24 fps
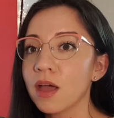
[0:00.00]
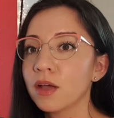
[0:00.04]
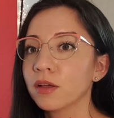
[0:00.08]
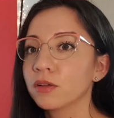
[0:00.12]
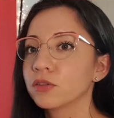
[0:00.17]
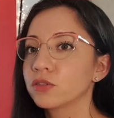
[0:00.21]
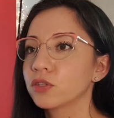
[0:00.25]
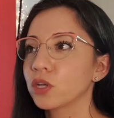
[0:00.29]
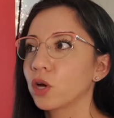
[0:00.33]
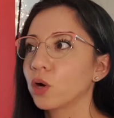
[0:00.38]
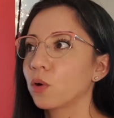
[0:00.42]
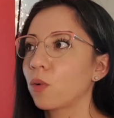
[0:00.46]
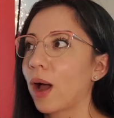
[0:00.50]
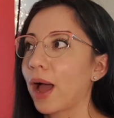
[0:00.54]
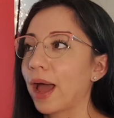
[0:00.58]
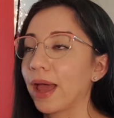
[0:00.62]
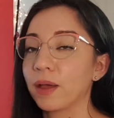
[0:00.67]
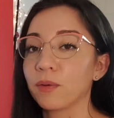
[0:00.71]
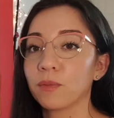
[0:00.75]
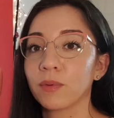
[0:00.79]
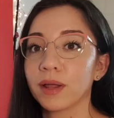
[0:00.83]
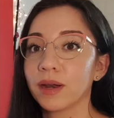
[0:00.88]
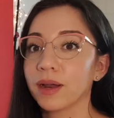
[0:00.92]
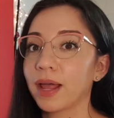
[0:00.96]
so I
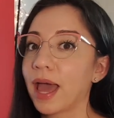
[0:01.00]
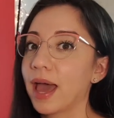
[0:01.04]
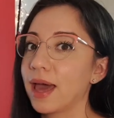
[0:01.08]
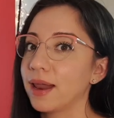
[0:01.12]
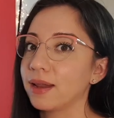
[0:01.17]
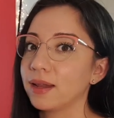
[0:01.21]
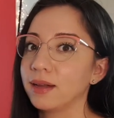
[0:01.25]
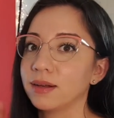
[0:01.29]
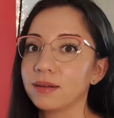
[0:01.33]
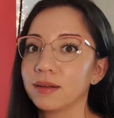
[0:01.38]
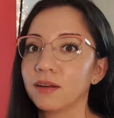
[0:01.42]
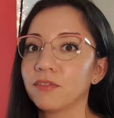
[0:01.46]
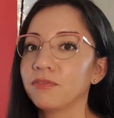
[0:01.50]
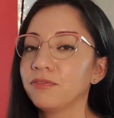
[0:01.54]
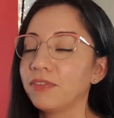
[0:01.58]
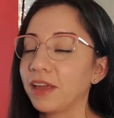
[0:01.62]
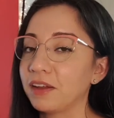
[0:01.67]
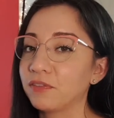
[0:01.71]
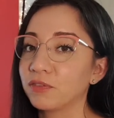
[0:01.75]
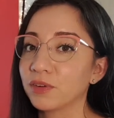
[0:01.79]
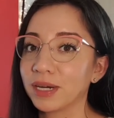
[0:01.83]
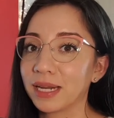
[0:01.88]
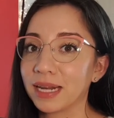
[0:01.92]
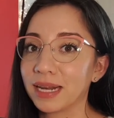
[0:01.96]
went ahead and
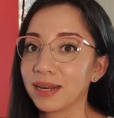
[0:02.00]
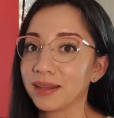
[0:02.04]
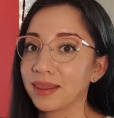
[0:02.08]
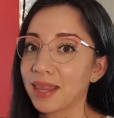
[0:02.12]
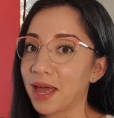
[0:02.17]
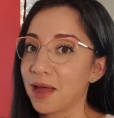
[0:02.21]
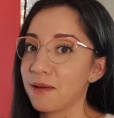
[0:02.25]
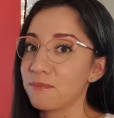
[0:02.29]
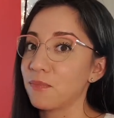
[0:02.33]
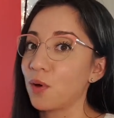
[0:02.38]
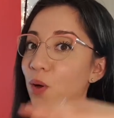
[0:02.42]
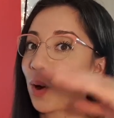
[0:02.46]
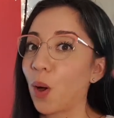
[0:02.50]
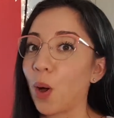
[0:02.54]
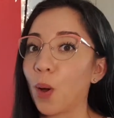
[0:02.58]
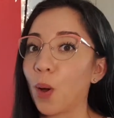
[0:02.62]
favorited them